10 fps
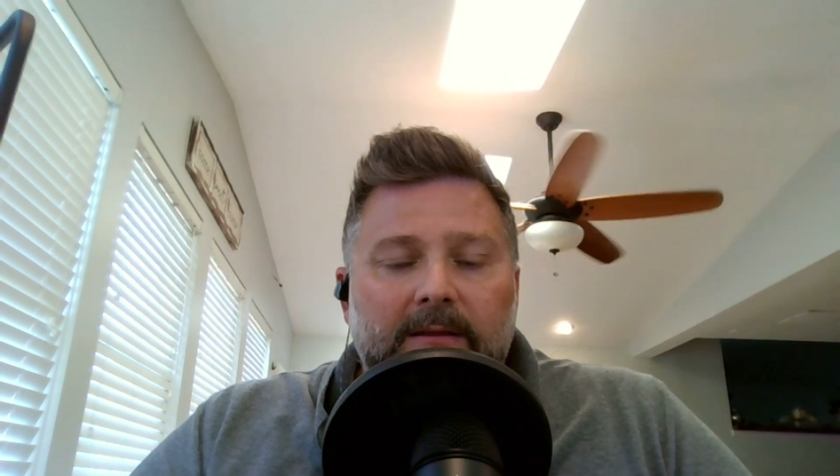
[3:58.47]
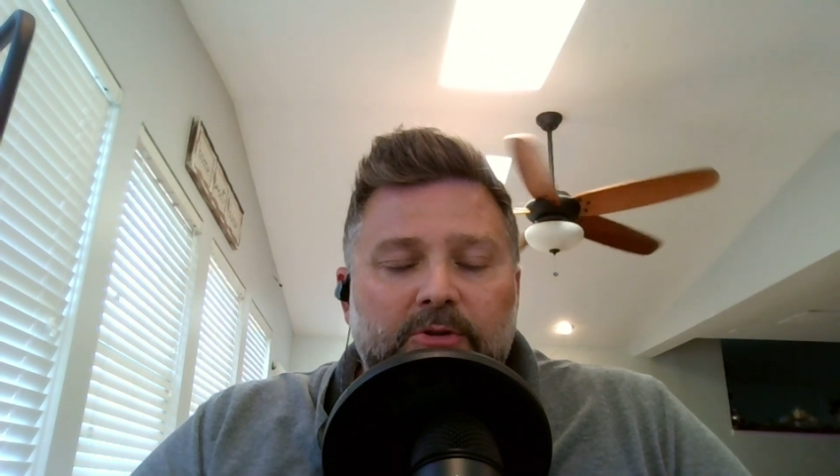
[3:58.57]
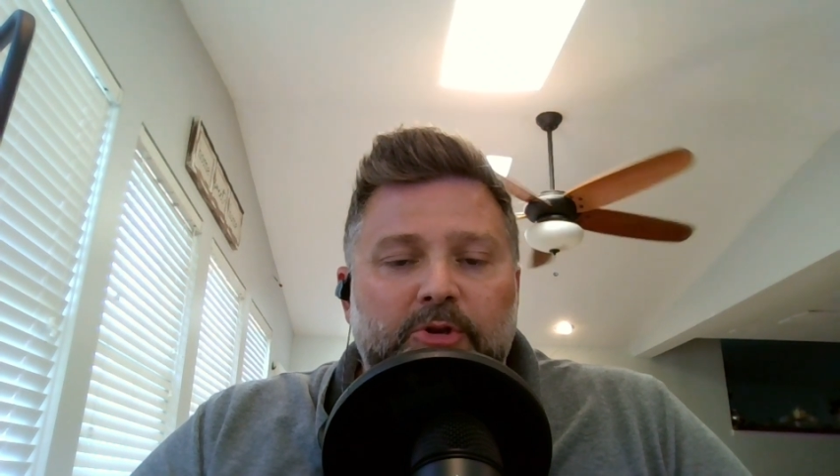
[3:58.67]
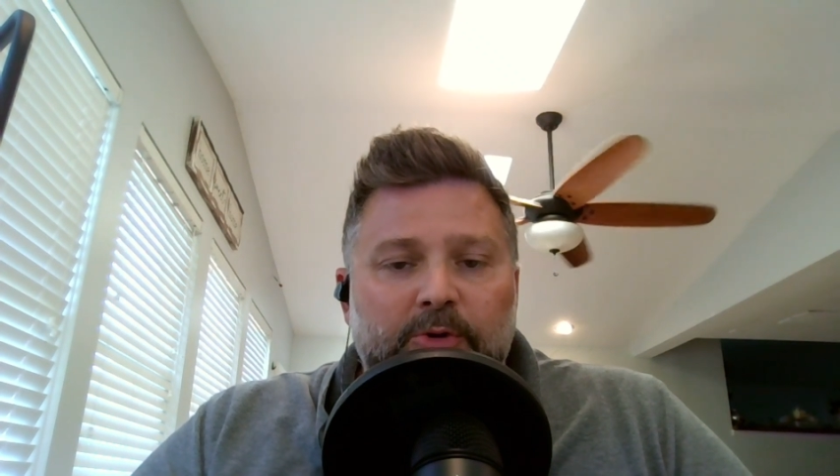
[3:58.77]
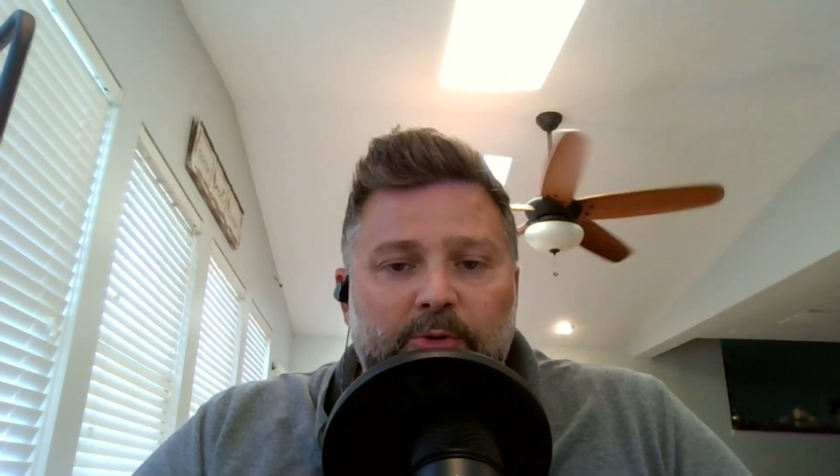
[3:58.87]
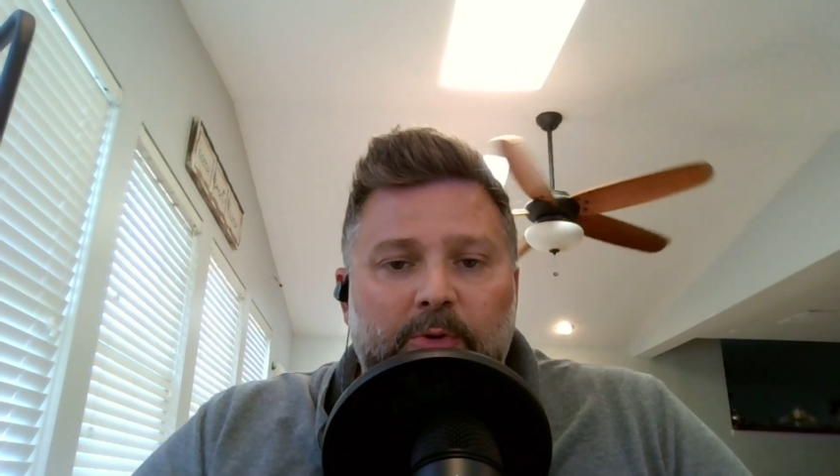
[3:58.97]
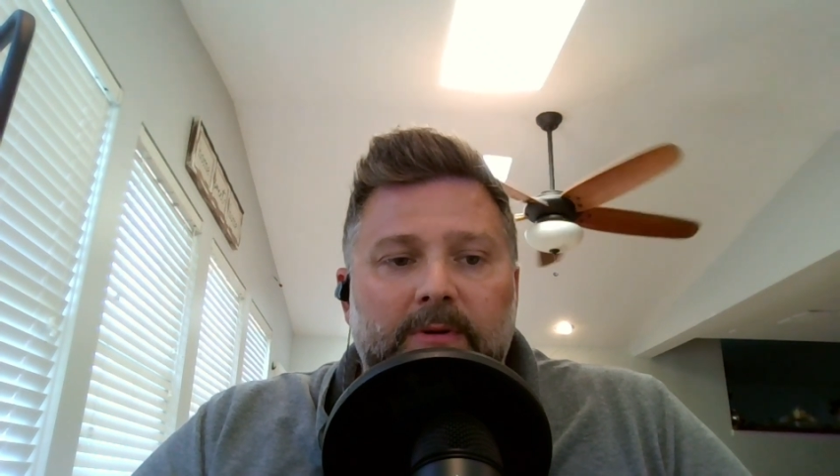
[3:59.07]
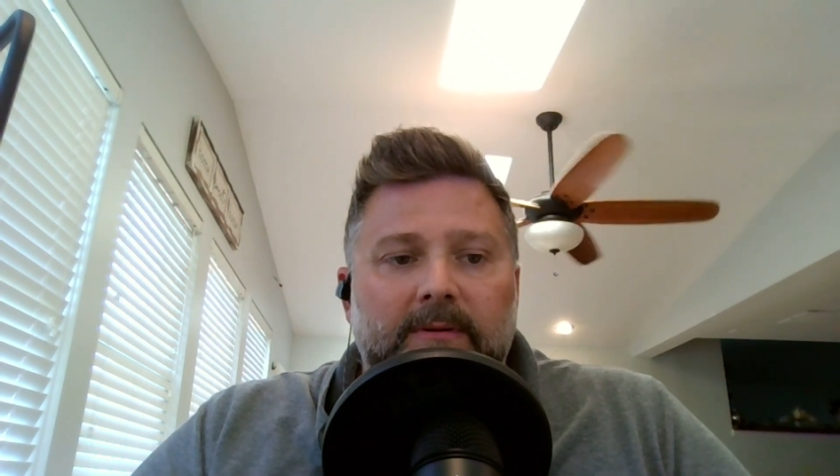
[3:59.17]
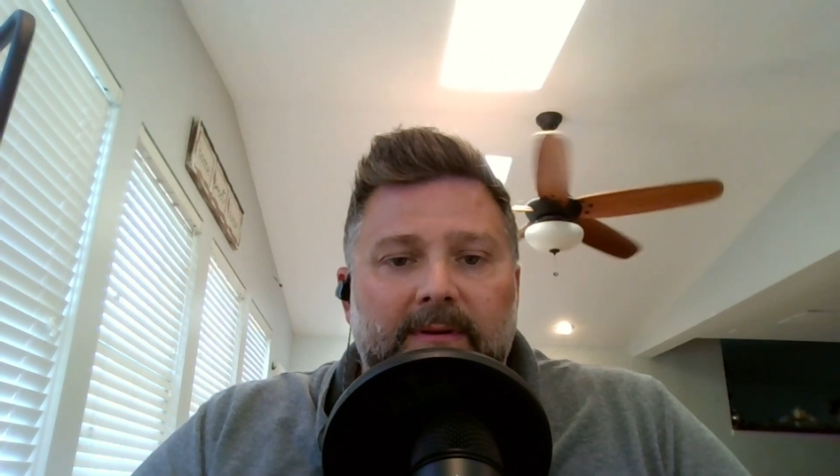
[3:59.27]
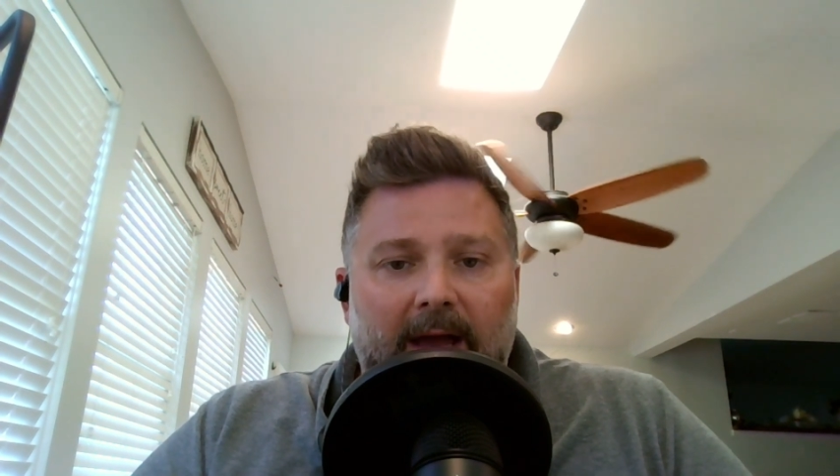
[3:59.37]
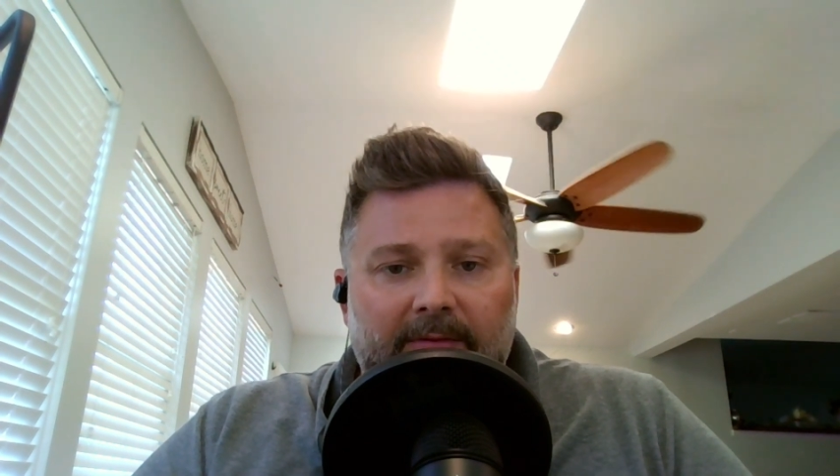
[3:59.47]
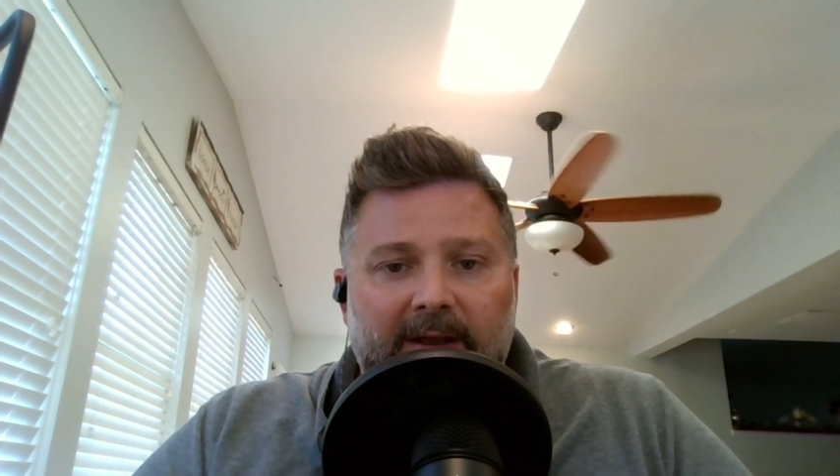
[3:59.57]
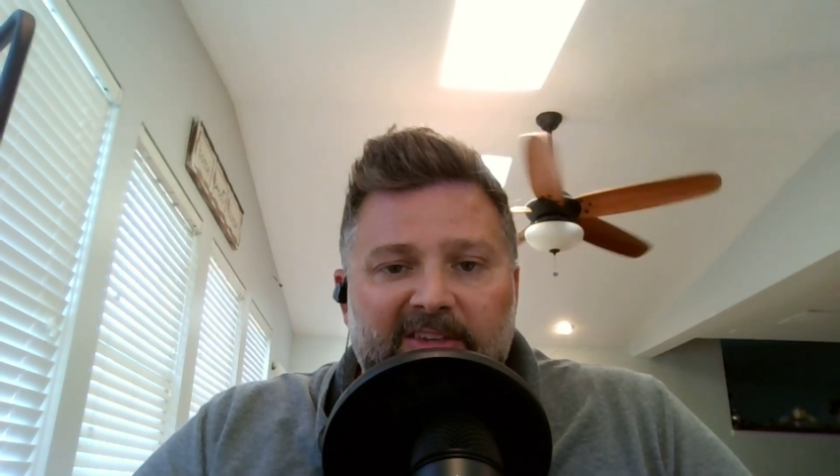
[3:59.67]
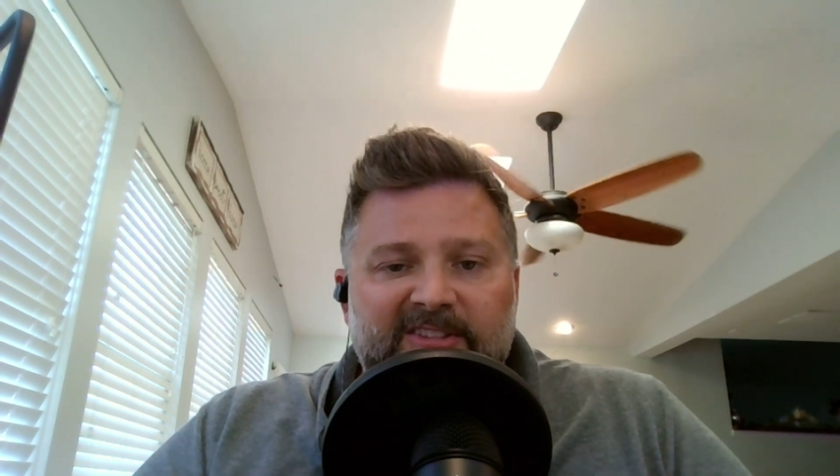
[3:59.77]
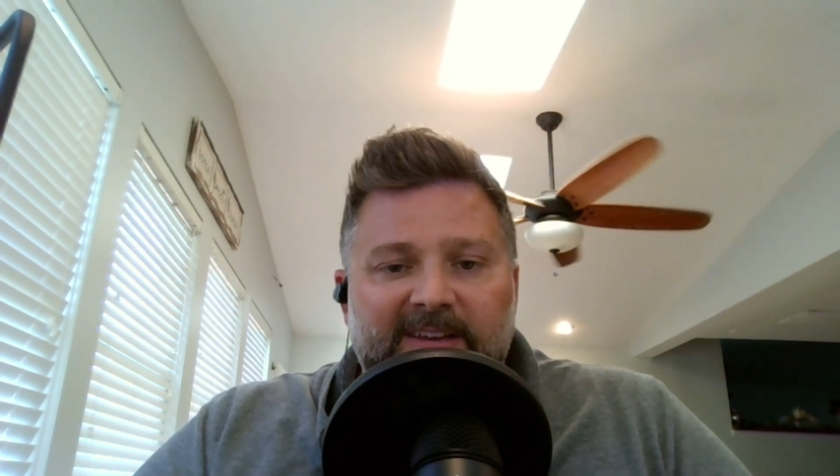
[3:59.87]
to
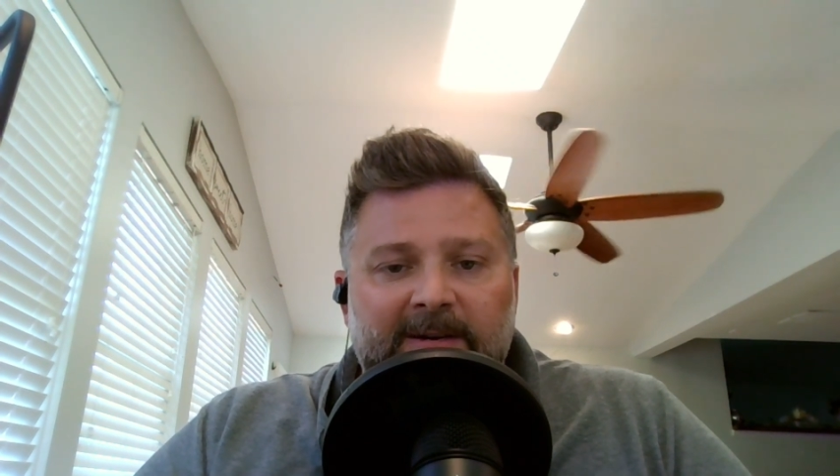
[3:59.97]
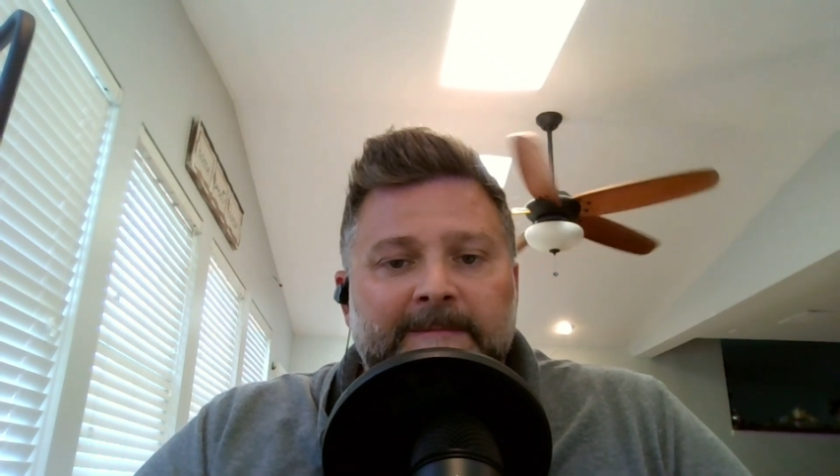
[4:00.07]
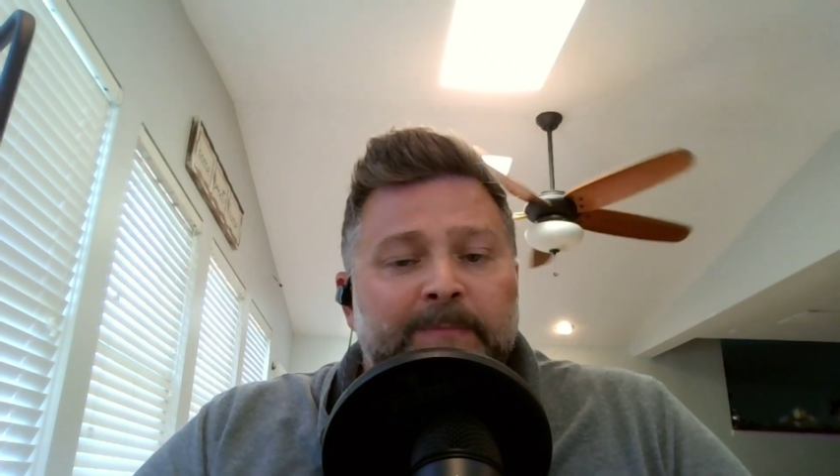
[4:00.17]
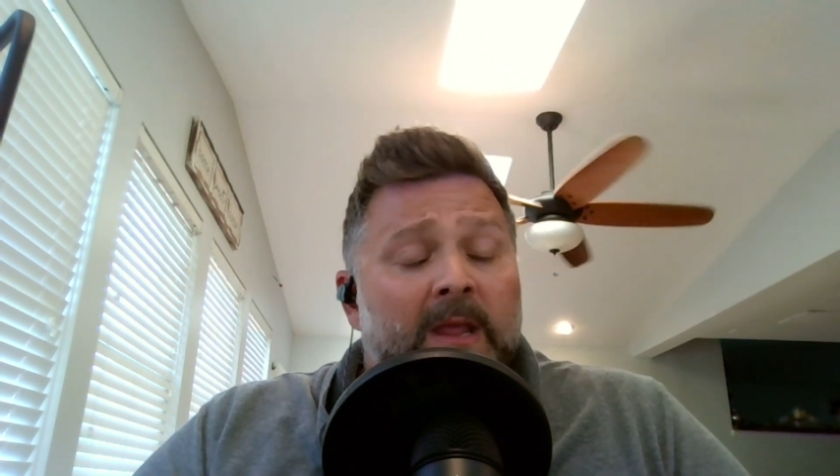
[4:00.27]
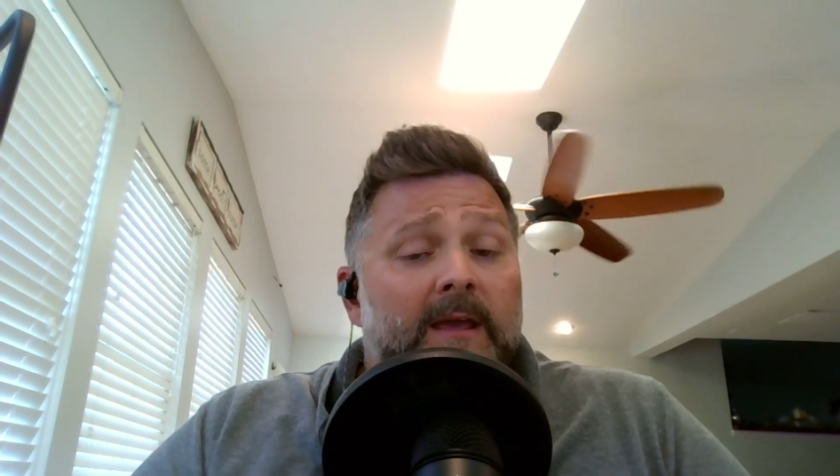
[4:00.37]
galvanized steel,